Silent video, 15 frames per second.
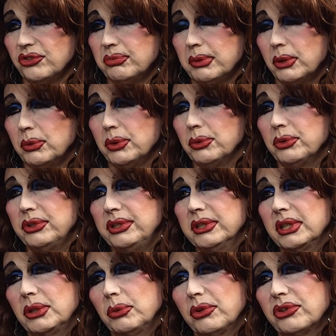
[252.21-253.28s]
but we were
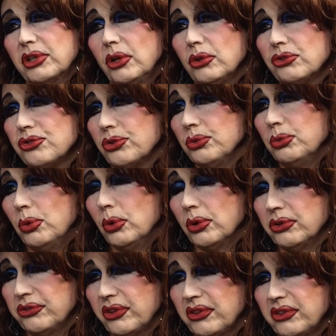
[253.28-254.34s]
dealing with culture
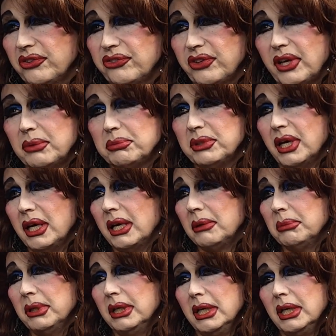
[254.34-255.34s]
wars at the same time.